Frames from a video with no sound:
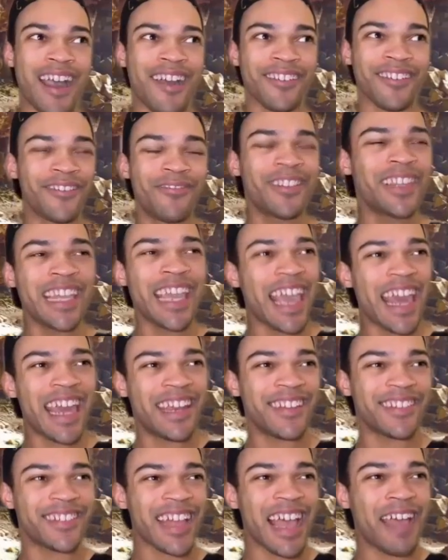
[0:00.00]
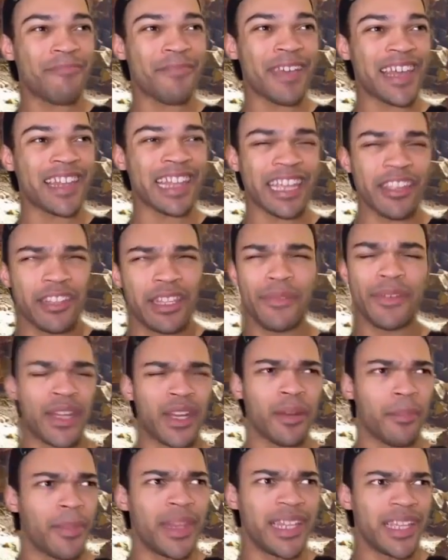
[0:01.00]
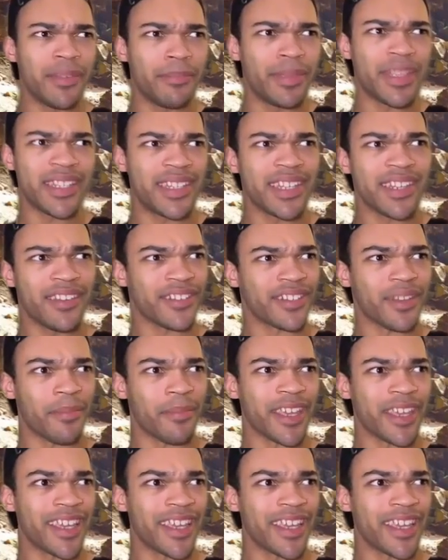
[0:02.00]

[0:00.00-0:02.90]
you're really ahead of your time, man. Like you're living in a million BC or something.